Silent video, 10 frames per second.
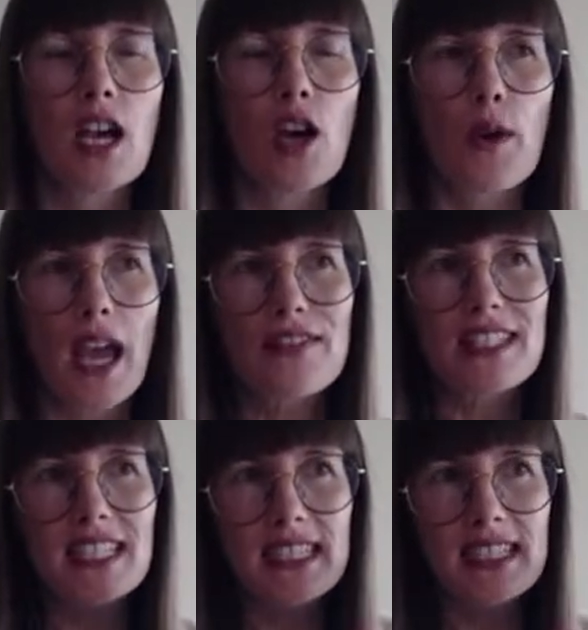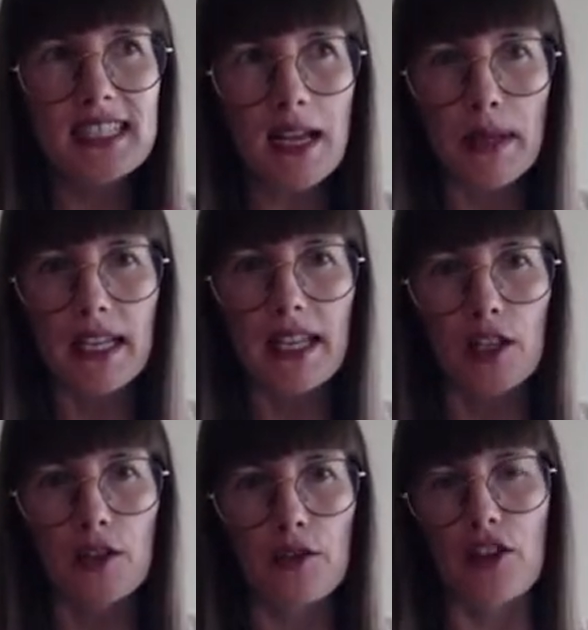We have systemic
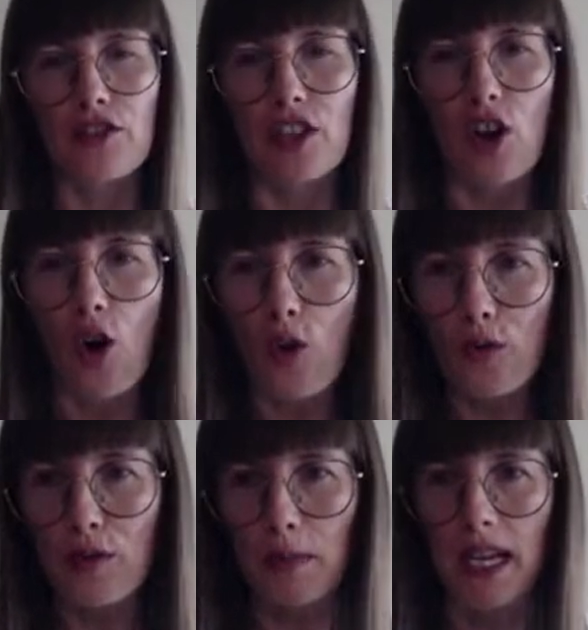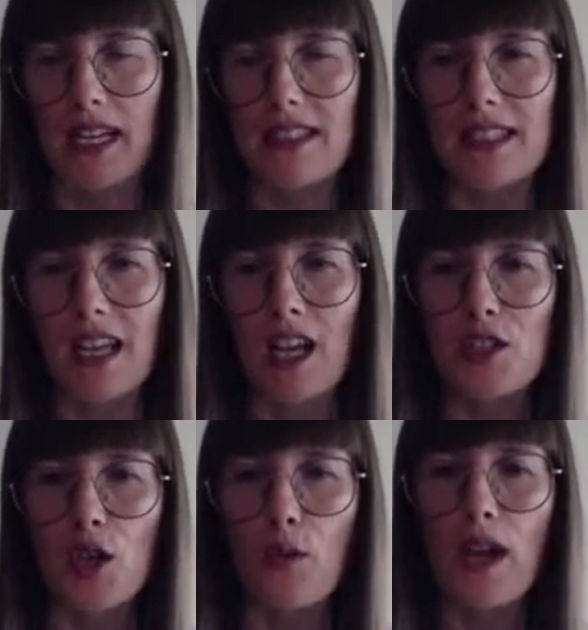innovation over the place.
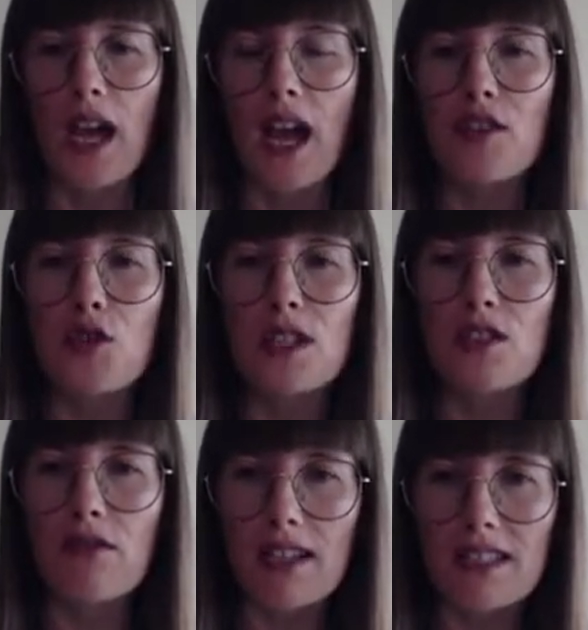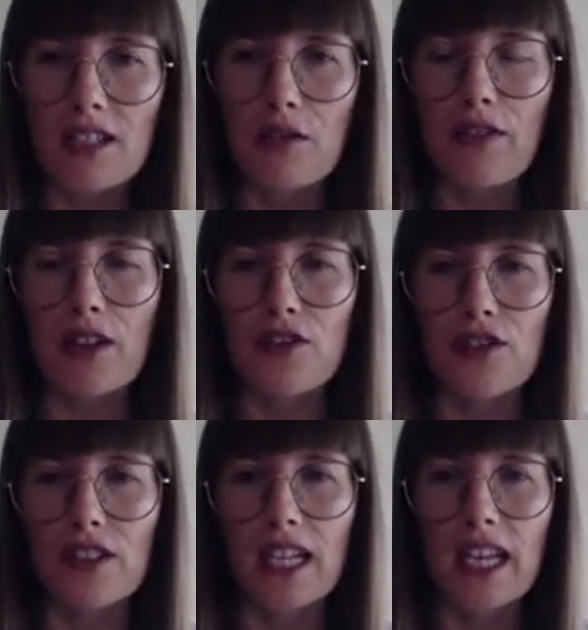So we have to address
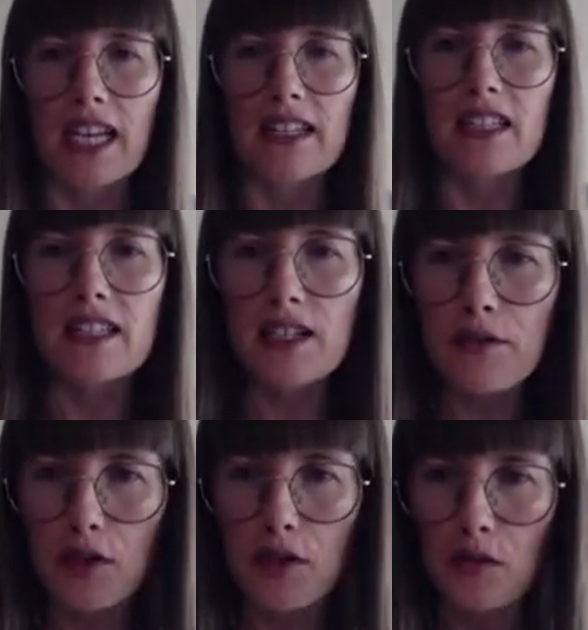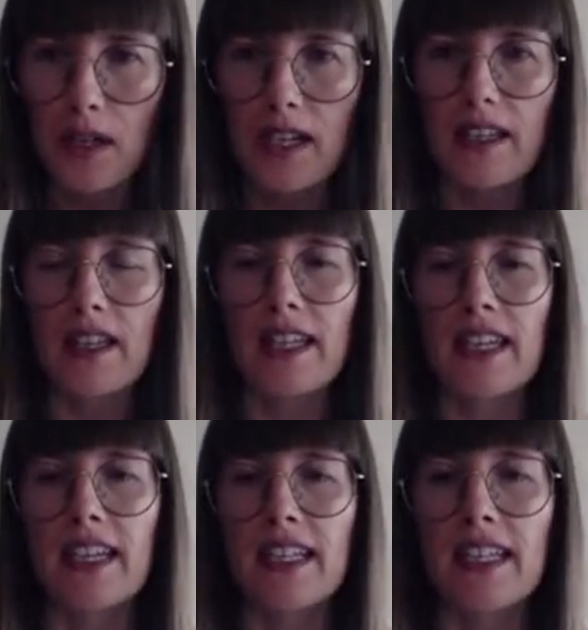innovation in a different way, in
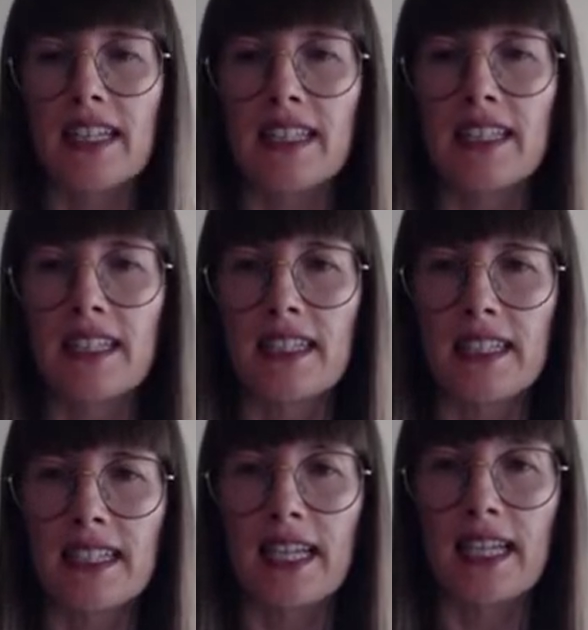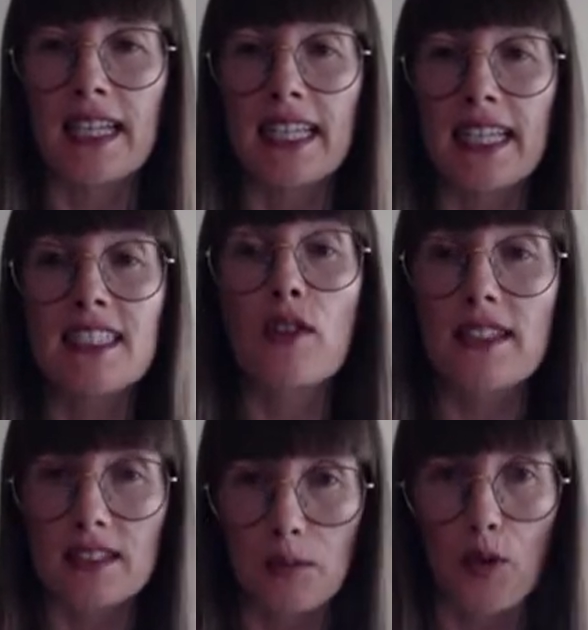an
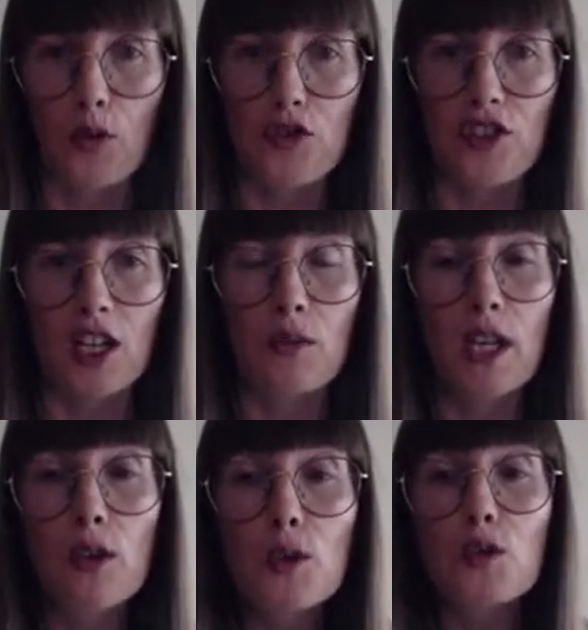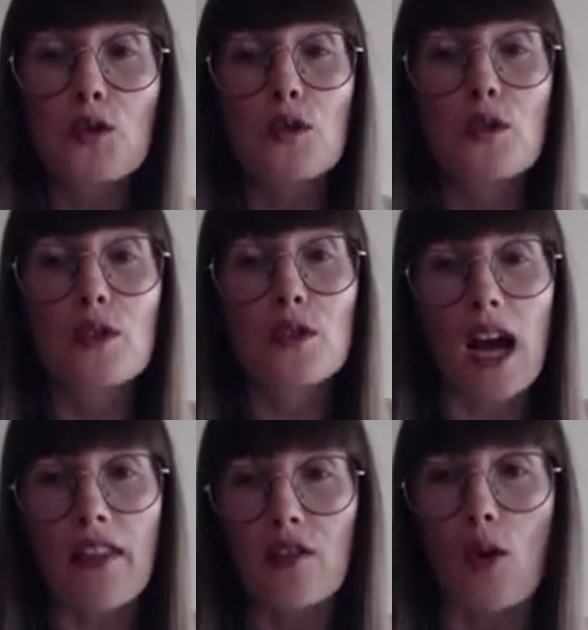integrated approach. And we look to
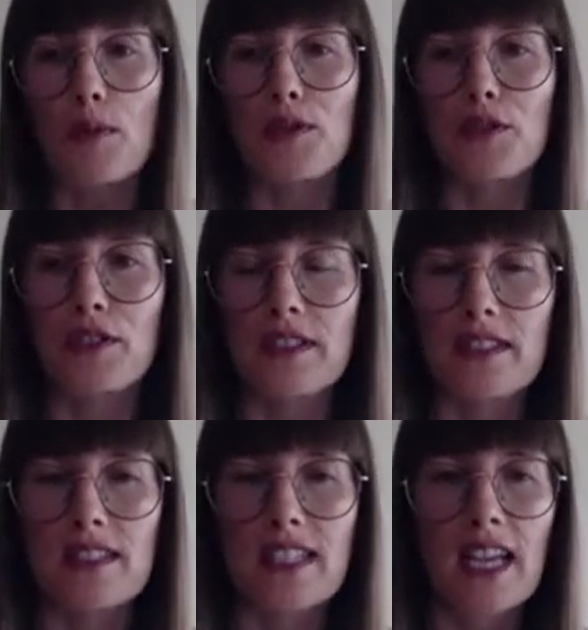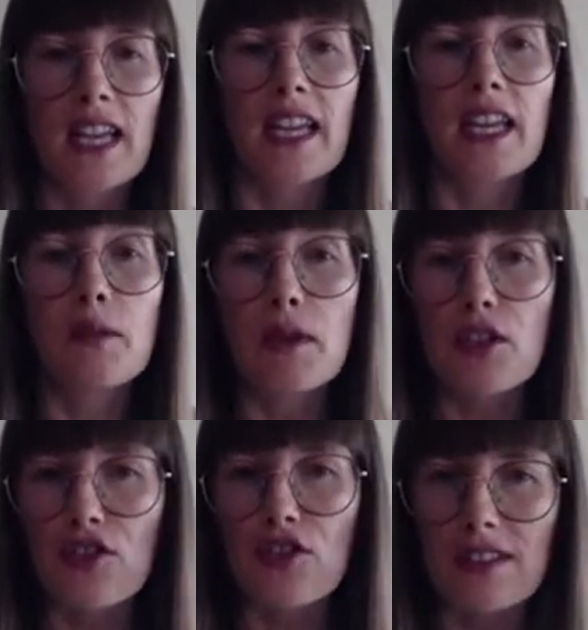other opportunities in
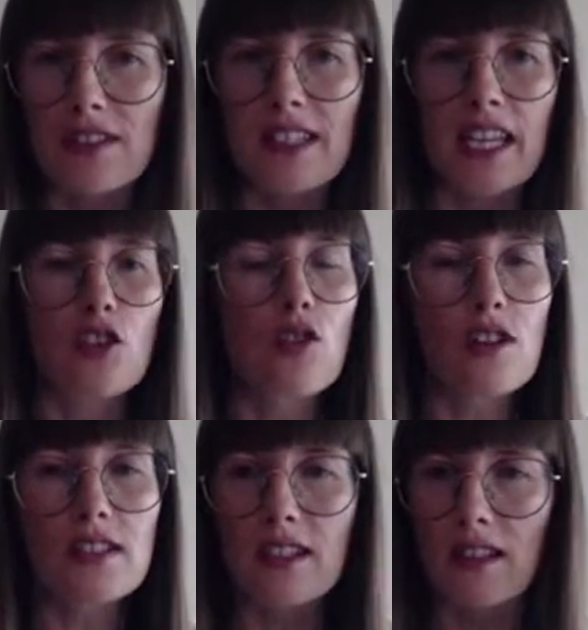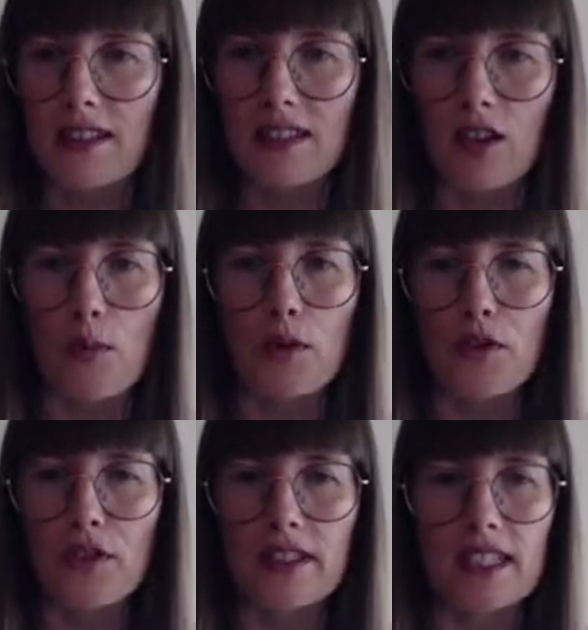missions, in cross-cluster
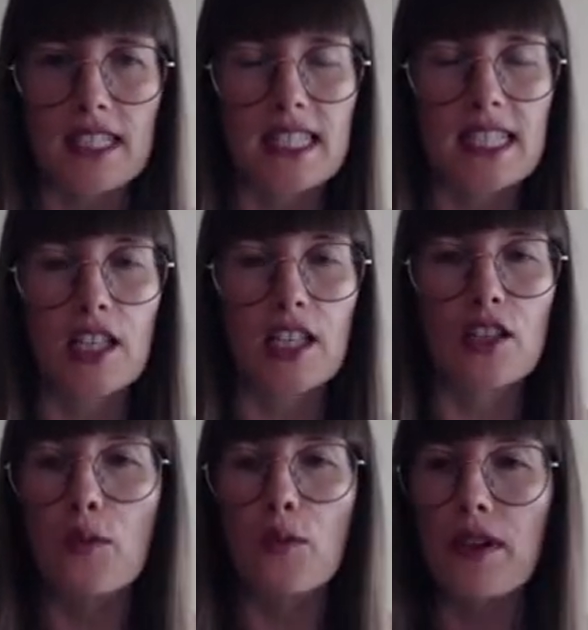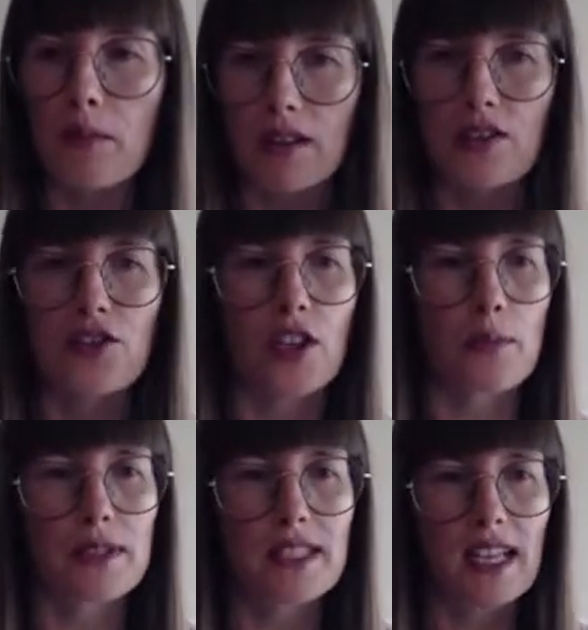opportunities, in European
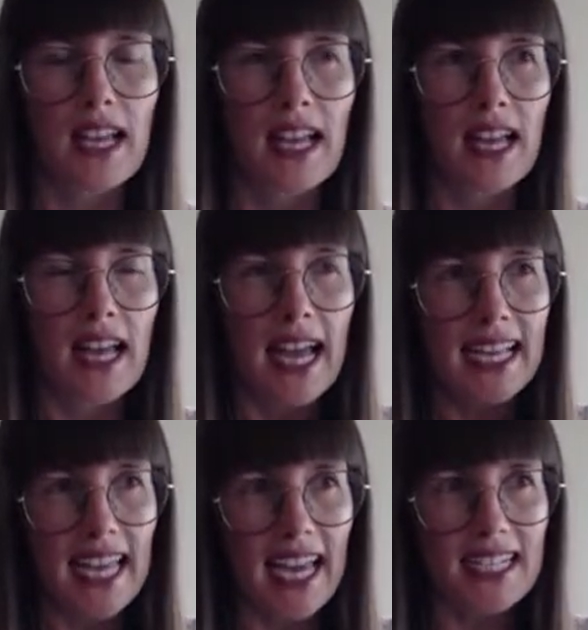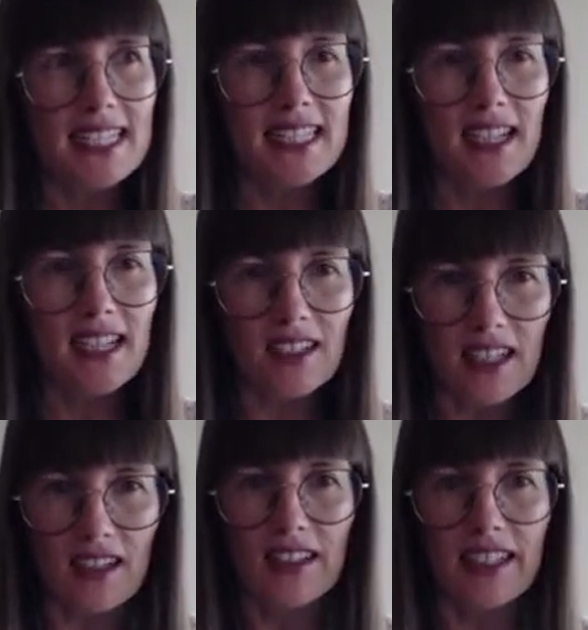partnerships. Again, start
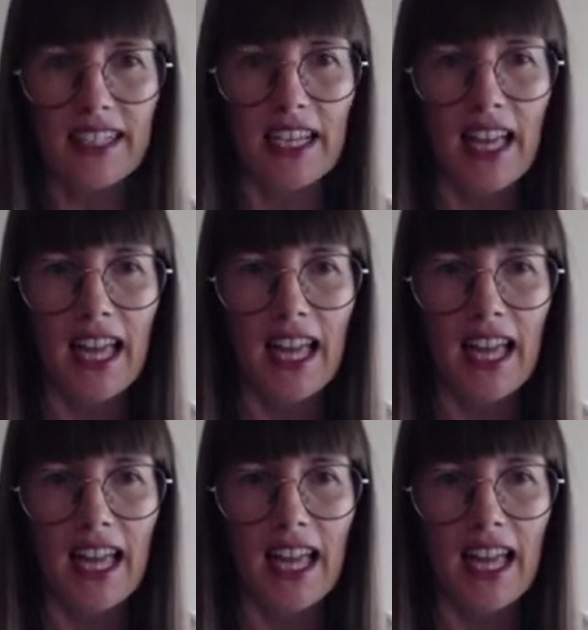early.